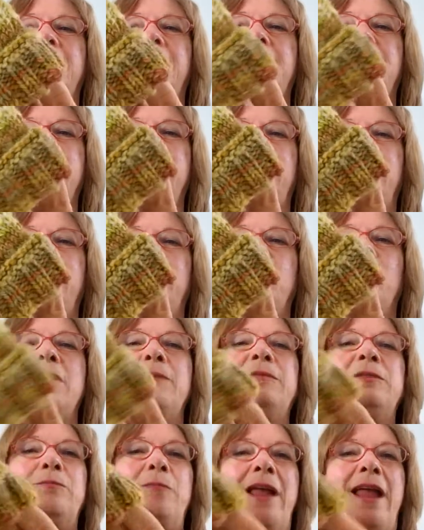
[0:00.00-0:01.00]

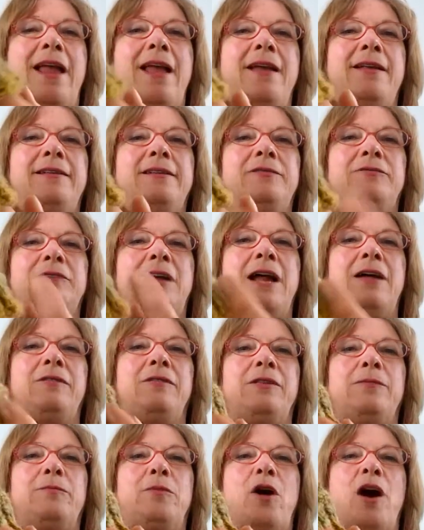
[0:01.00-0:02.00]
ribbed band around
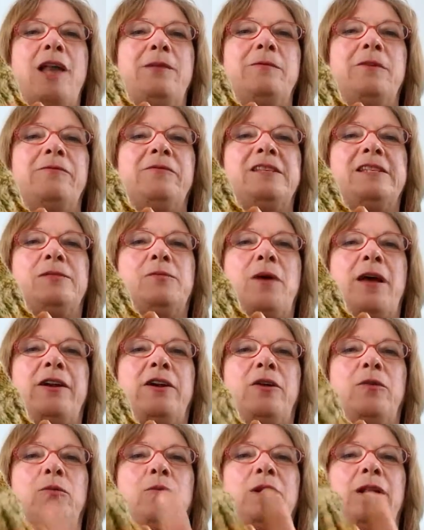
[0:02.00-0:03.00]
the bottom of the
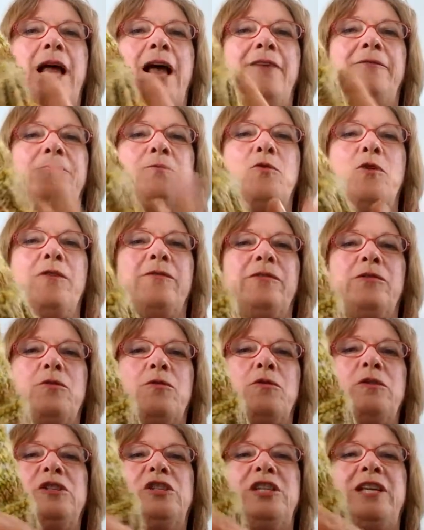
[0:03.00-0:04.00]
sweater will have more of an
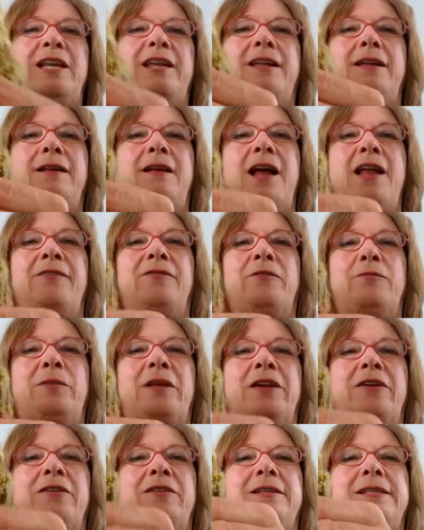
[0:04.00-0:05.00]
orangey kind of
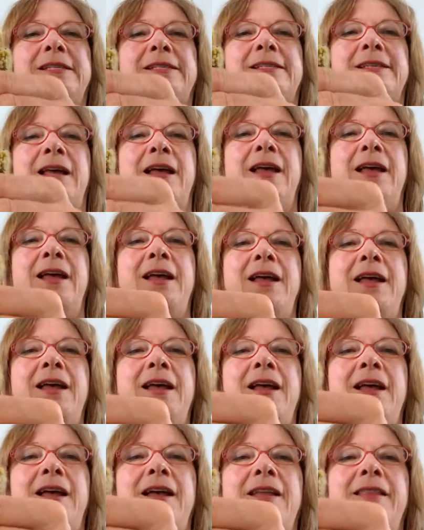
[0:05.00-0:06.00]
appearance.
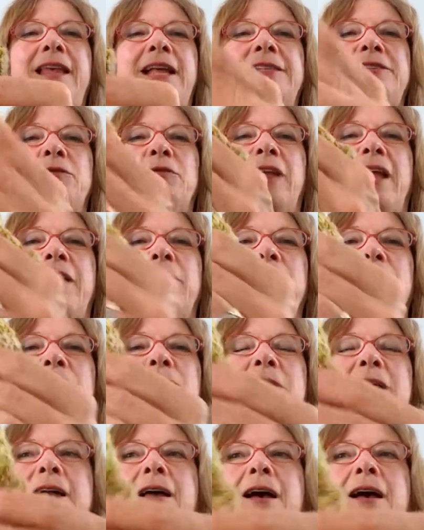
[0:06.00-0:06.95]
That's okay with me.